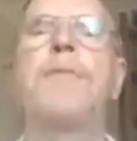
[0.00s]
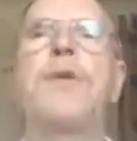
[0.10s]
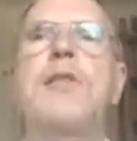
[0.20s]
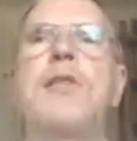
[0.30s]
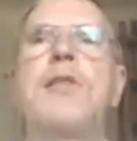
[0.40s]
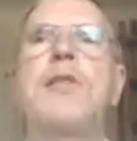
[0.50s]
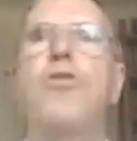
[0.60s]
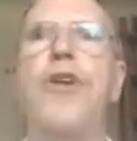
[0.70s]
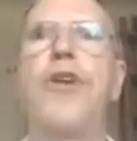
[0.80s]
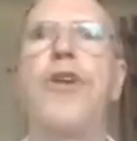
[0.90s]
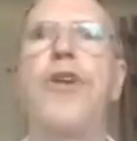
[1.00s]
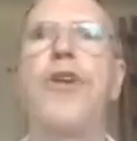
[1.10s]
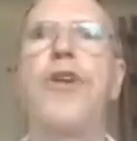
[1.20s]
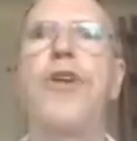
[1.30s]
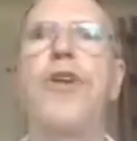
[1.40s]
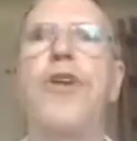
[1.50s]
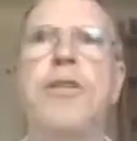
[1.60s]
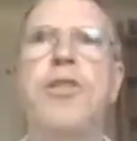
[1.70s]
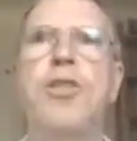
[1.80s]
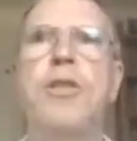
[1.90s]
we see credit
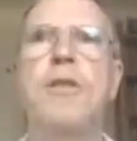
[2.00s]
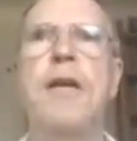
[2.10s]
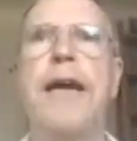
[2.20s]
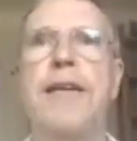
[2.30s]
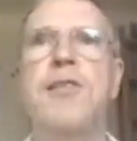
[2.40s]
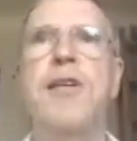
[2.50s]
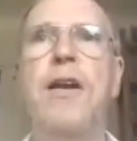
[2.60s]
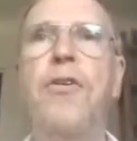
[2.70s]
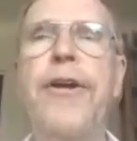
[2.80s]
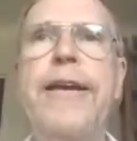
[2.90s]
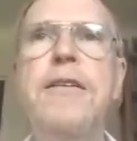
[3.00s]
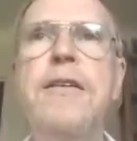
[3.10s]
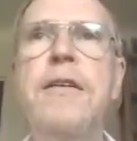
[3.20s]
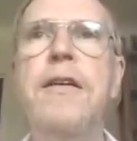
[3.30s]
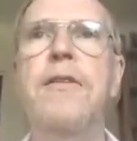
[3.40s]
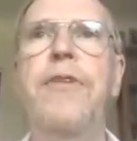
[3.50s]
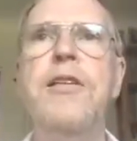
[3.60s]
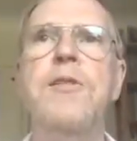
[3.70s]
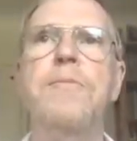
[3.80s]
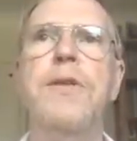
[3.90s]
extension accelerating,
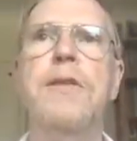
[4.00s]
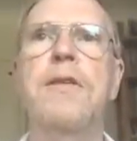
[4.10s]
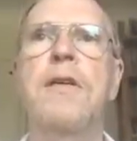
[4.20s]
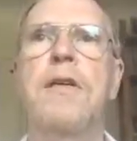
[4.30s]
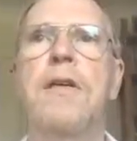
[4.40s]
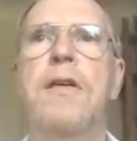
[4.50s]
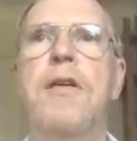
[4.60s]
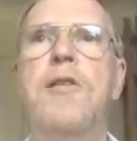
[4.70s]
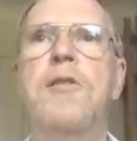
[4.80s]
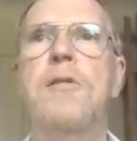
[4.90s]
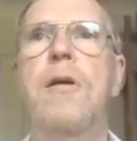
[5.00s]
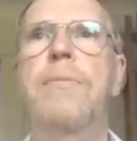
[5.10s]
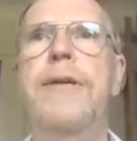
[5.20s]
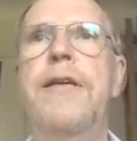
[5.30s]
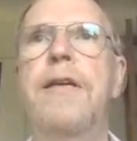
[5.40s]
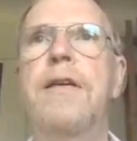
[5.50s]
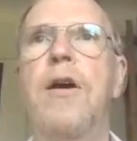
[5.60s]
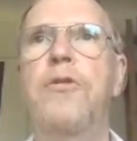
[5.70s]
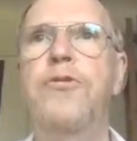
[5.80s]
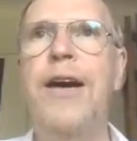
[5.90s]
investment is
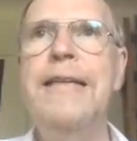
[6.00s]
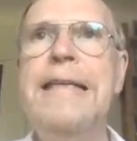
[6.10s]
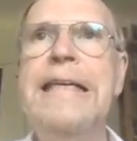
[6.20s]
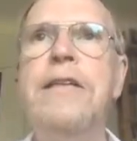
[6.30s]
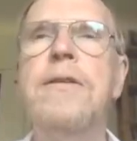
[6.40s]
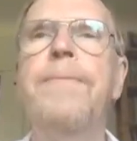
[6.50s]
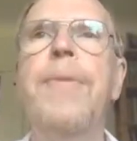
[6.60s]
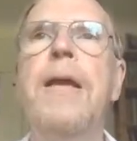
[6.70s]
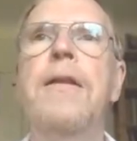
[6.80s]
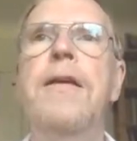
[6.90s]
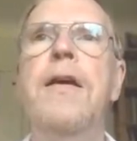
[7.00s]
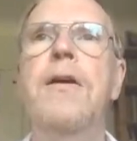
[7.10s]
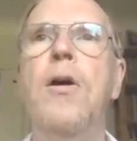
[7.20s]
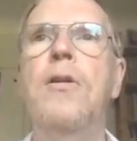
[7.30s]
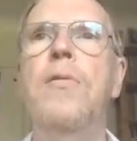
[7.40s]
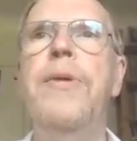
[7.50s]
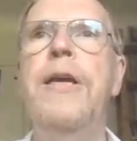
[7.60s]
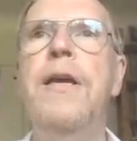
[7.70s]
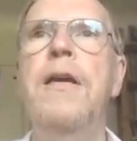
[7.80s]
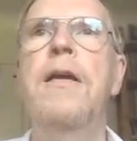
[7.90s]
being funded, the
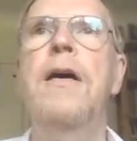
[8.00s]
economy